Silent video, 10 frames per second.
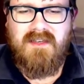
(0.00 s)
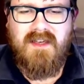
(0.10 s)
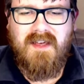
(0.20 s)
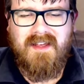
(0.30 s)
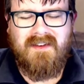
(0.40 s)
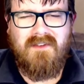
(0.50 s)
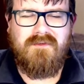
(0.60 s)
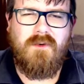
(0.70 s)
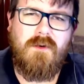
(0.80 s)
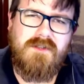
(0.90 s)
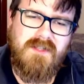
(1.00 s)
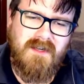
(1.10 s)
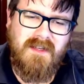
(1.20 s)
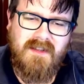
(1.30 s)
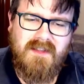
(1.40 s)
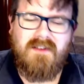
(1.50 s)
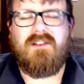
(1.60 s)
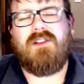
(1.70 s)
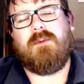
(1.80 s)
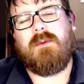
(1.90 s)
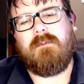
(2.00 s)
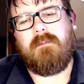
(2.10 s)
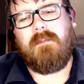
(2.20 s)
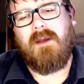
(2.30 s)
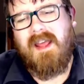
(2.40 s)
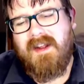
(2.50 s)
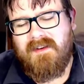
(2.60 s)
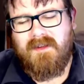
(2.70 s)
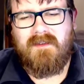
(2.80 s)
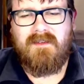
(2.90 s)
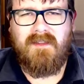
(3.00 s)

And unfortunately, they're a little bit blander